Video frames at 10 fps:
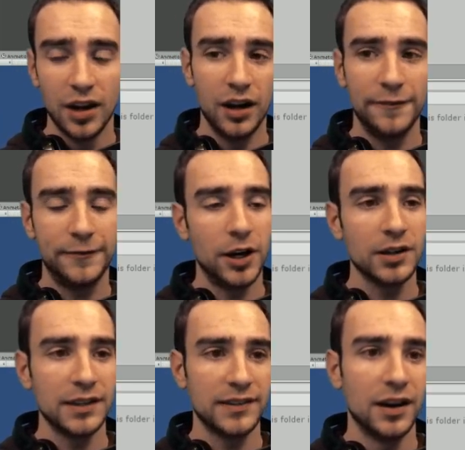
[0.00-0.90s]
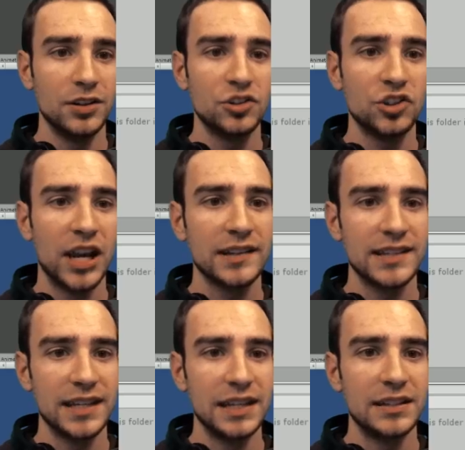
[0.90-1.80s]
uh, Fog is unchecked
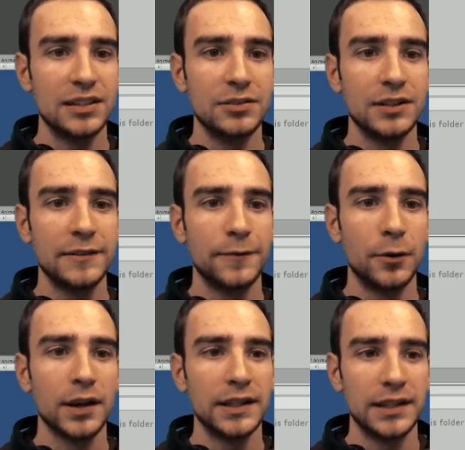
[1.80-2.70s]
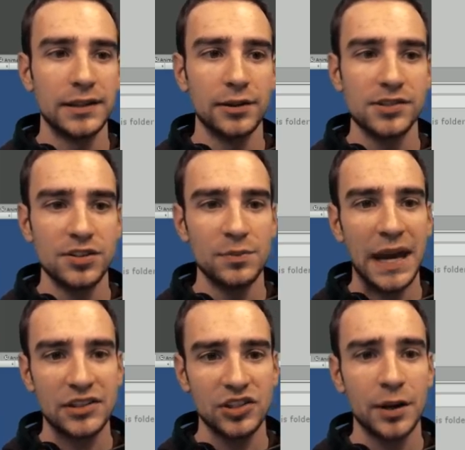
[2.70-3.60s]
in Unity 4 and that those two
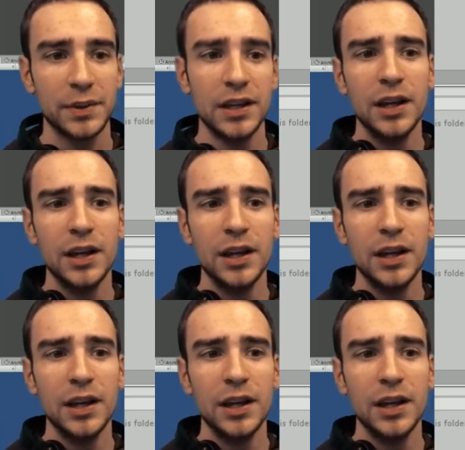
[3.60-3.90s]
match up.